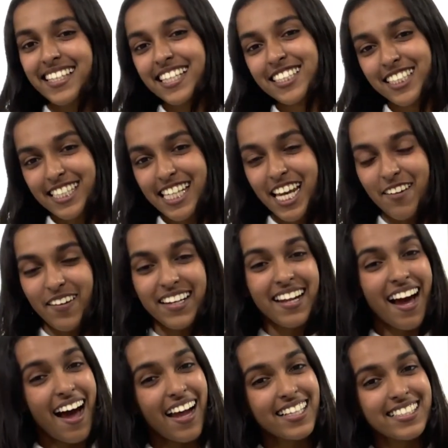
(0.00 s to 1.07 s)
engineering,
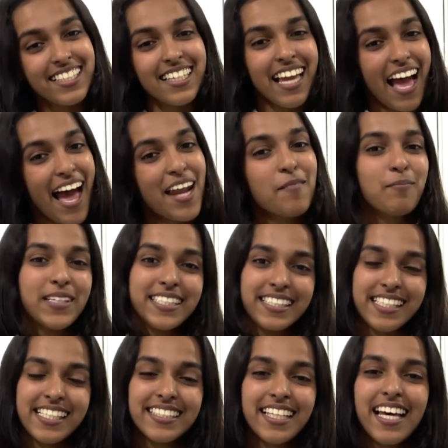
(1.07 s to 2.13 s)
IT and
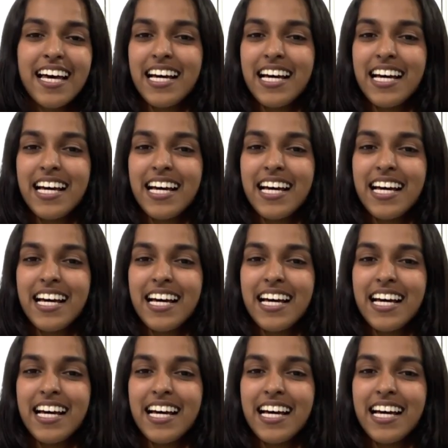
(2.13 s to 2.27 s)
business,